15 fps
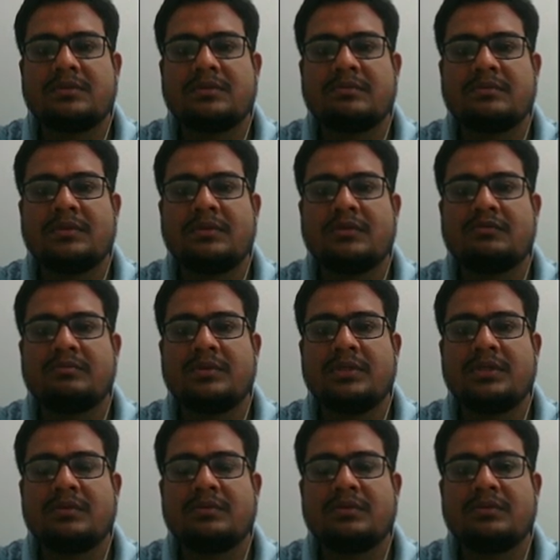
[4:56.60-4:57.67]
P of B
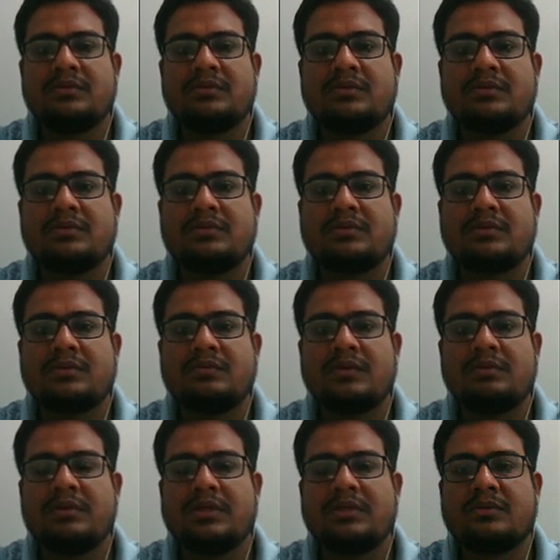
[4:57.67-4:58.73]
equals to 1
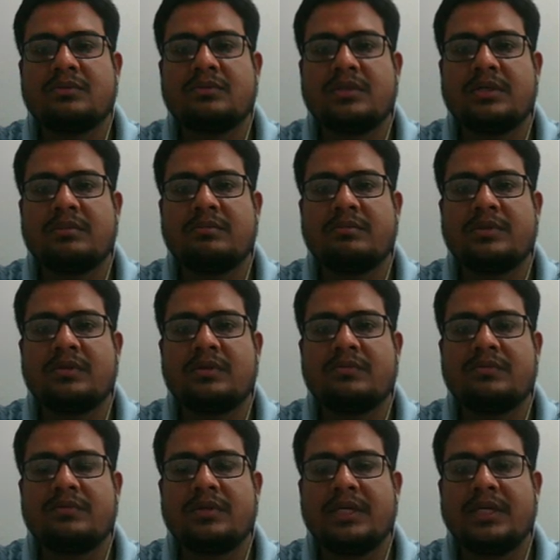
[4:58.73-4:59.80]
by 2, and P of
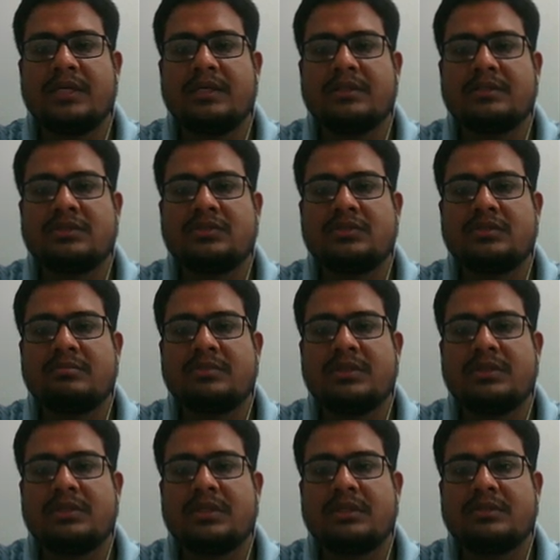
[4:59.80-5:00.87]
A intersection
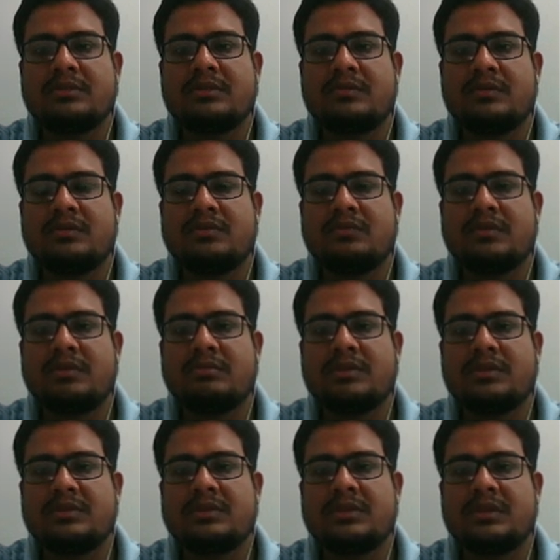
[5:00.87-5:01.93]
B, that is equal to 1 by
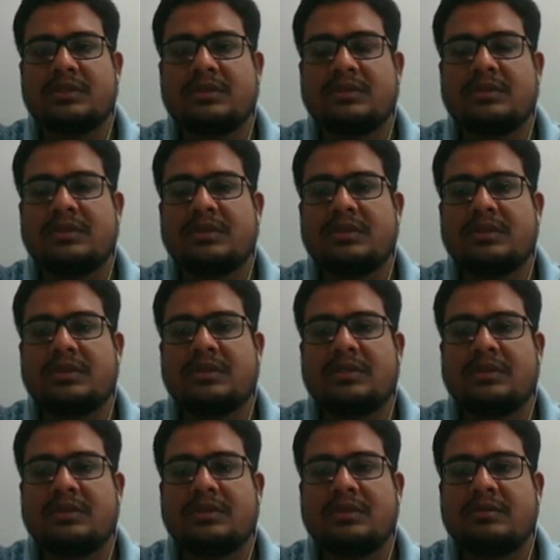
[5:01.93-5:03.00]
6,
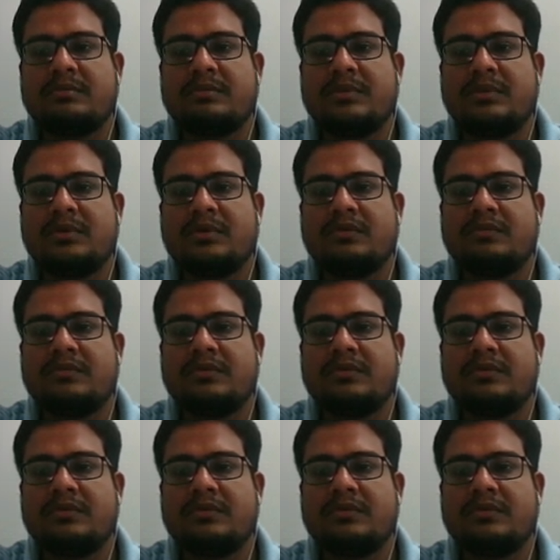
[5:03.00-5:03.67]
then P of